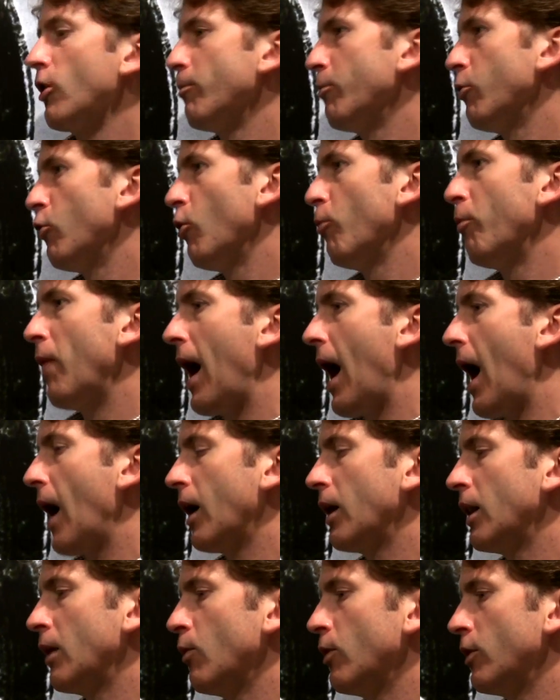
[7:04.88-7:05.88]
to pull
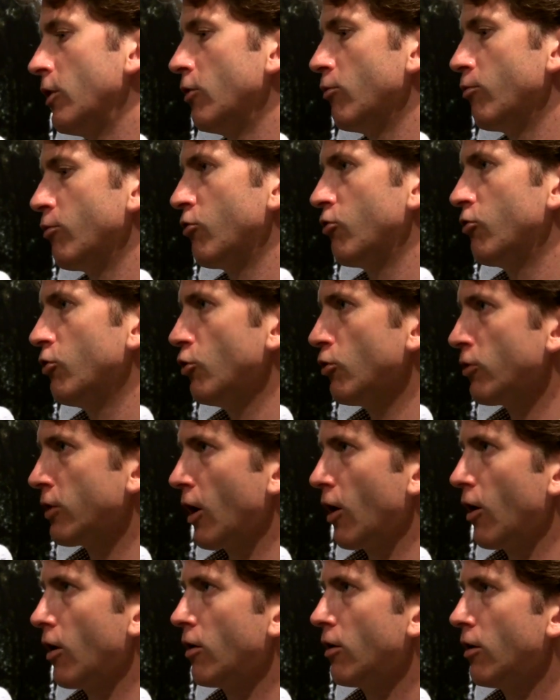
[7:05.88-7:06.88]
back, and then when you shoot,
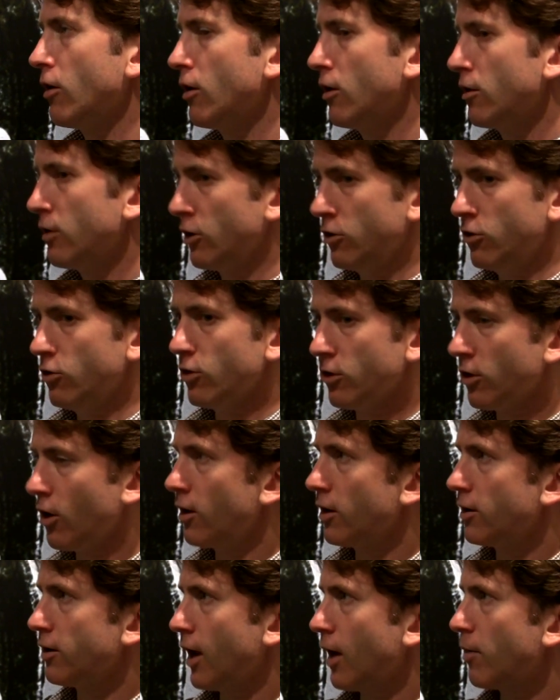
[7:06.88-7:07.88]
there they do a
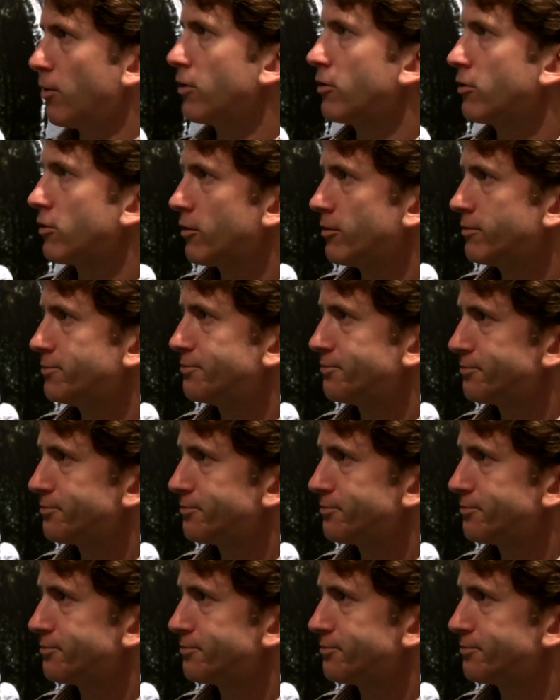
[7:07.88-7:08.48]
ton of damage. Okay,